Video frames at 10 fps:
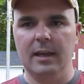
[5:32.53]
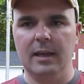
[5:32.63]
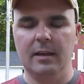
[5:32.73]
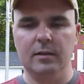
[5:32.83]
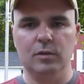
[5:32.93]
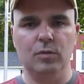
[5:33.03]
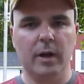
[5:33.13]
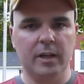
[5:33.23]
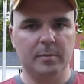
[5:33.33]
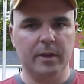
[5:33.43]
and
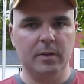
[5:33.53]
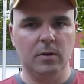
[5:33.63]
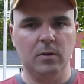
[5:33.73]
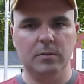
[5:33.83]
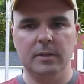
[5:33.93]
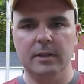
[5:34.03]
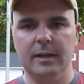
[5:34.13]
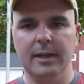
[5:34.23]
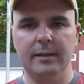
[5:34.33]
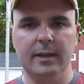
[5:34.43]
grinding my own
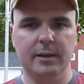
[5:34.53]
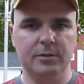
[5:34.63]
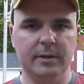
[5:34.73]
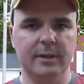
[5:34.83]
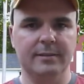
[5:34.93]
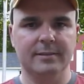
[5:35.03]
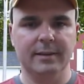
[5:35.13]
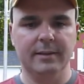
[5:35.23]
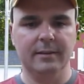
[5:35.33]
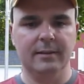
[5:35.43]
and not drinking
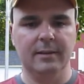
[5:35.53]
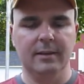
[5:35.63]
stale,